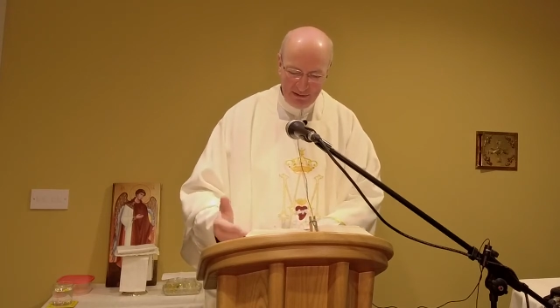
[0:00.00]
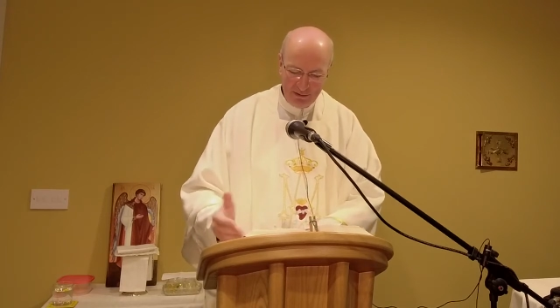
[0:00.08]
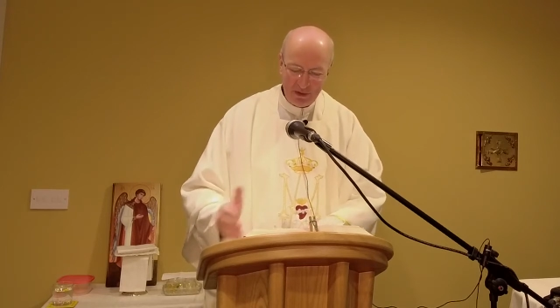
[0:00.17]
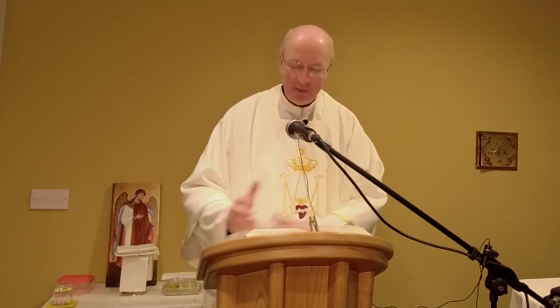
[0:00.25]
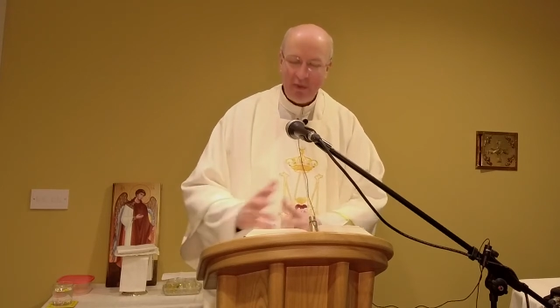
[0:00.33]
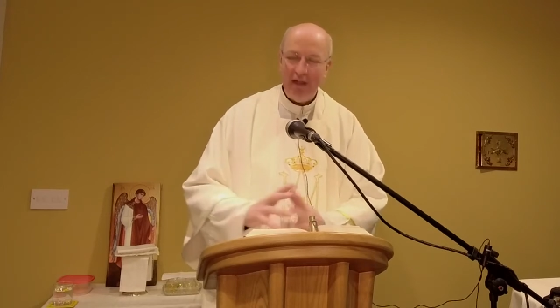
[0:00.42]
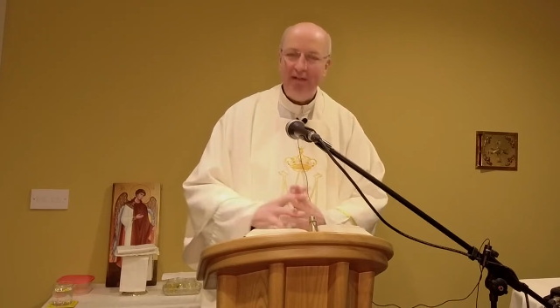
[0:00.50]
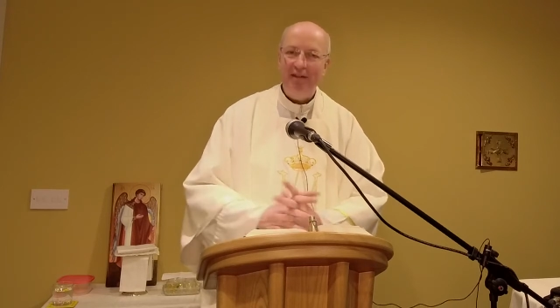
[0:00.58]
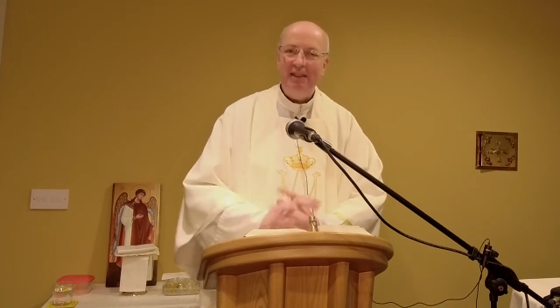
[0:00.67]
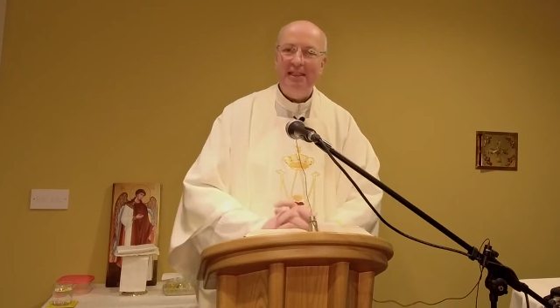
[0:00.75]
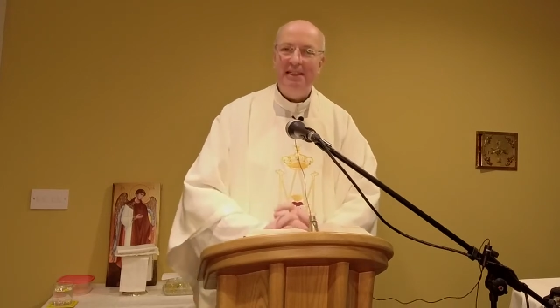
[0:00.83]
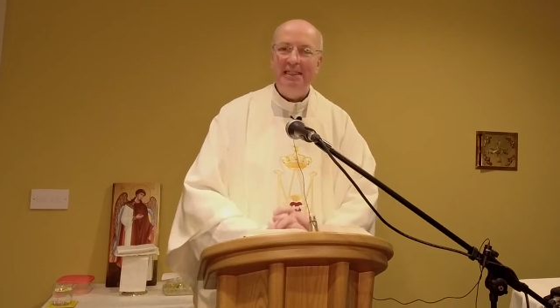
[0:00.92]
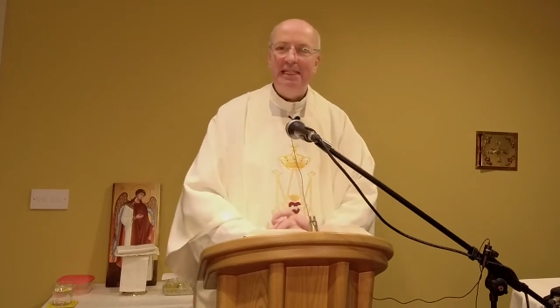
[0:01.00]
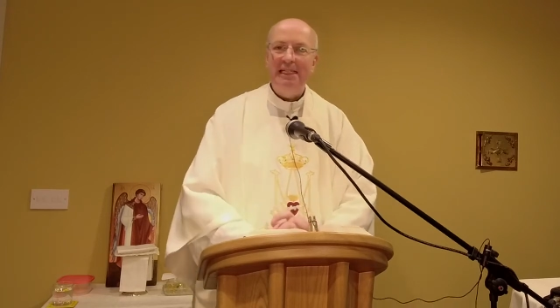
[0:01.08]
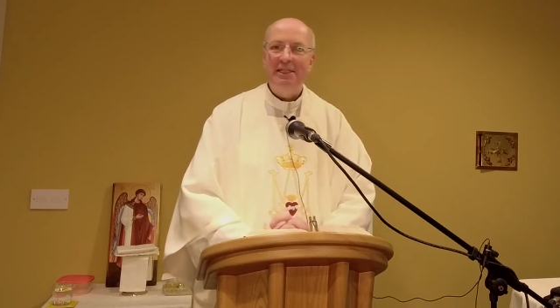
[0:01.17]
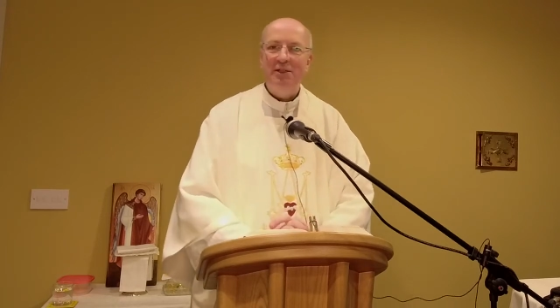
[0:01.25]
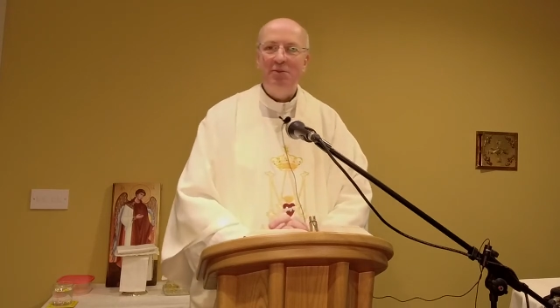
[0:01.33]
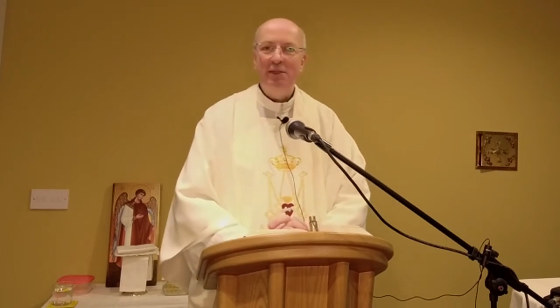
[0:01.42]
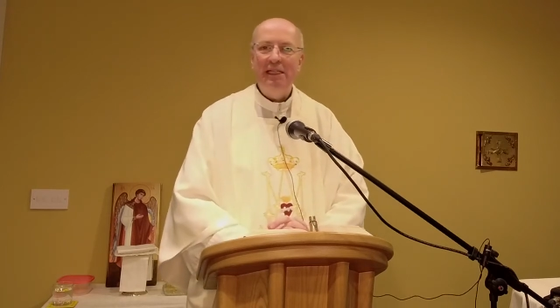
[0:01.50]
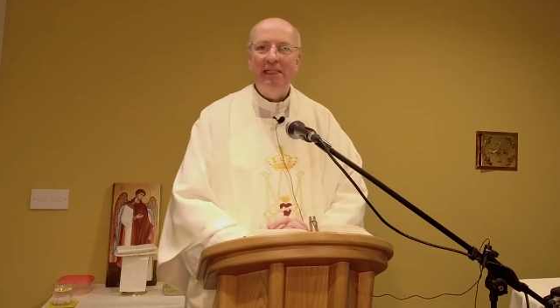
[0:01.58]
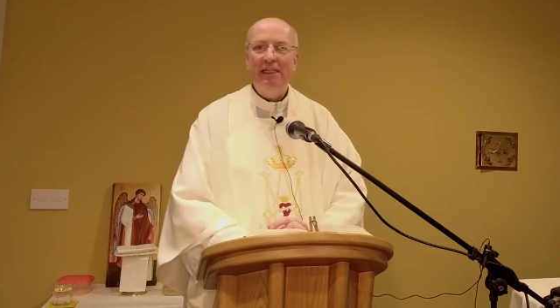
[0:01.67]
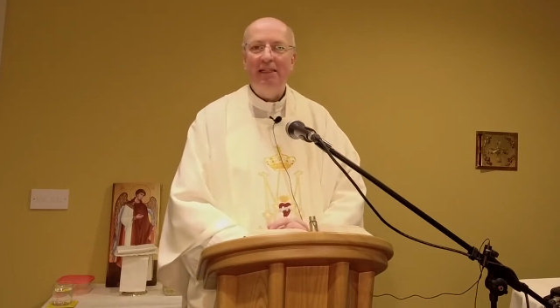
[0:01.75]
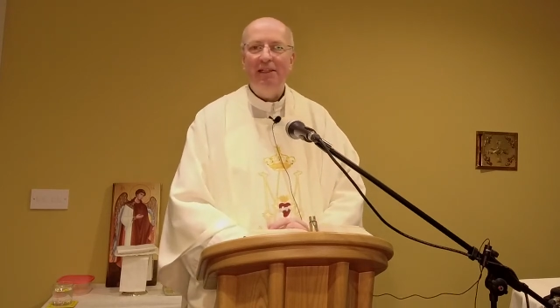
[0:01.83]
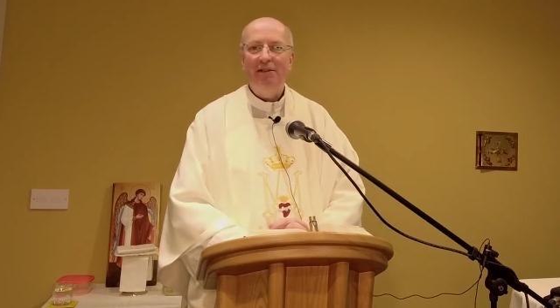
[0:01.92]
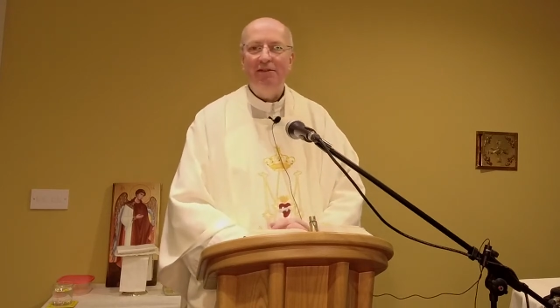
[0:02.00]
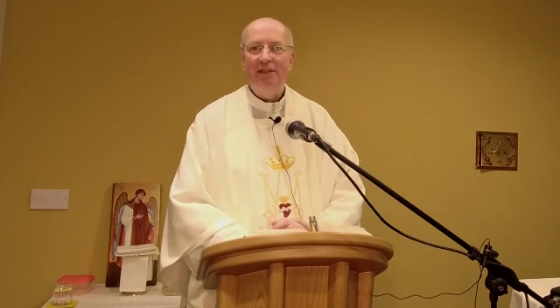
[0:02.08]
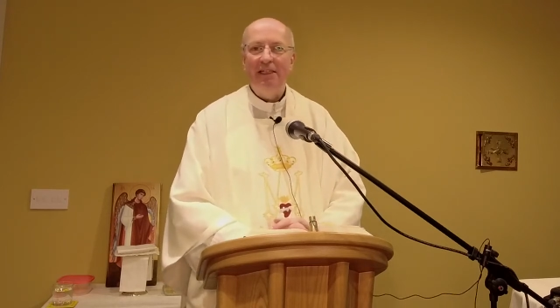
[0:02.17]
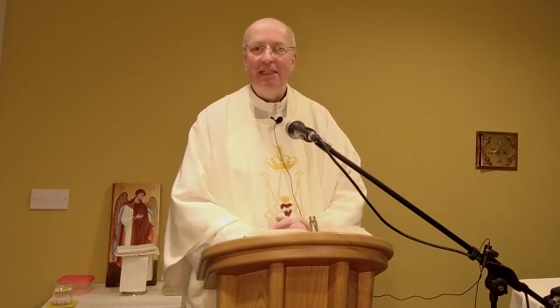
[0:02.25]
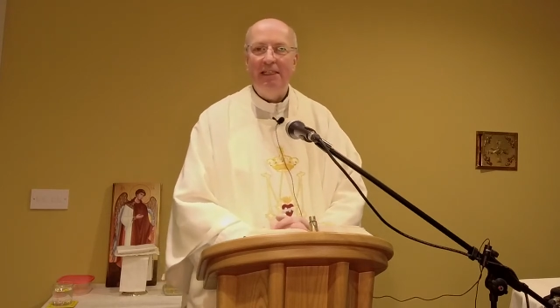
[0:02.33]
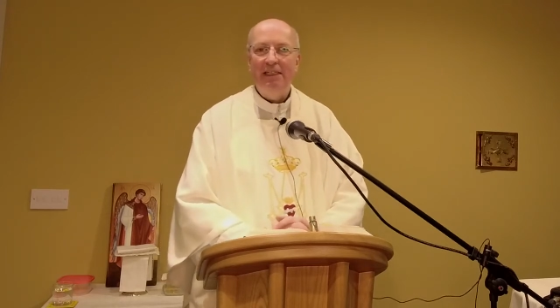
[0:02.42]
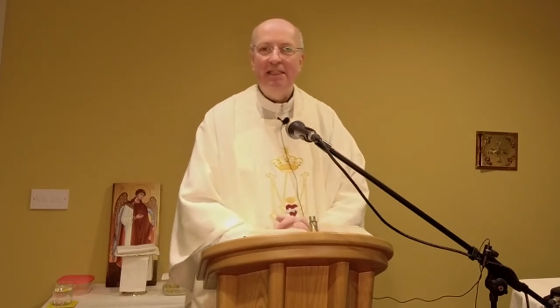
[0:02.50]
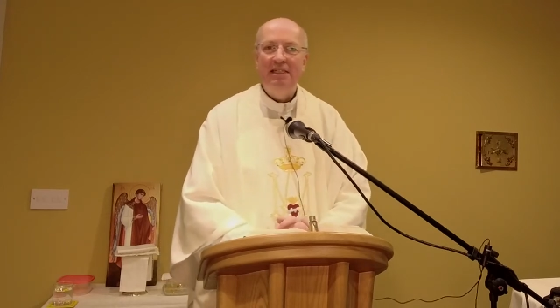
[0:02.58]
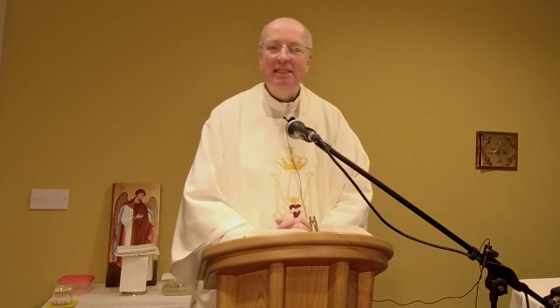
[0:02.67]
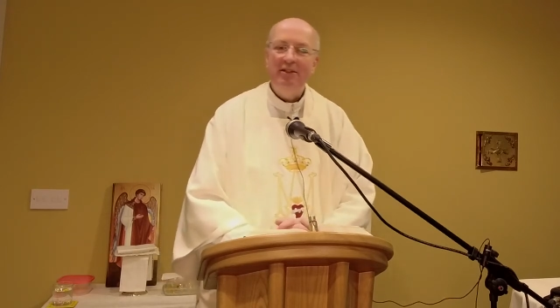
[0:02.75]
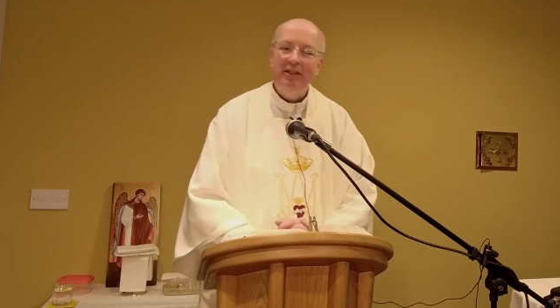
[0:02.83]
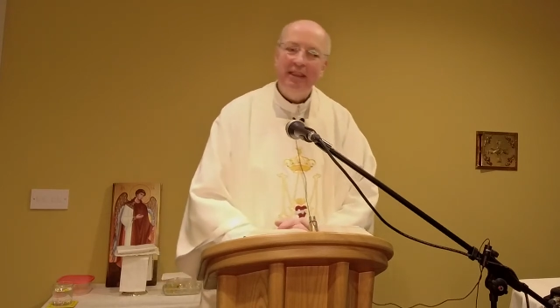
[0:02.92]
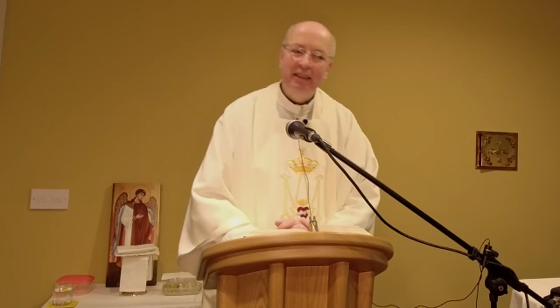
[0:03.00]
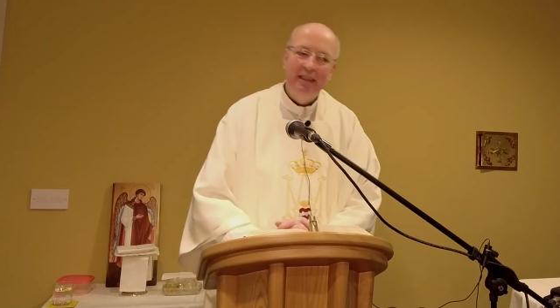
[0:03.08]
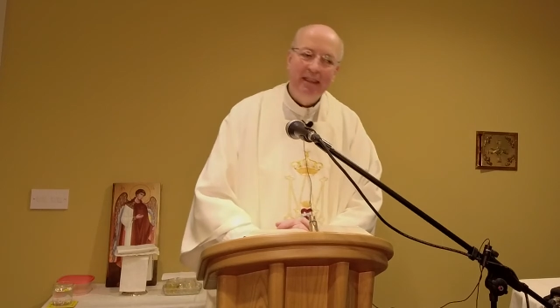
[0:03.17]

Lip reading: from the prophet Isaiah, speaking of the endearing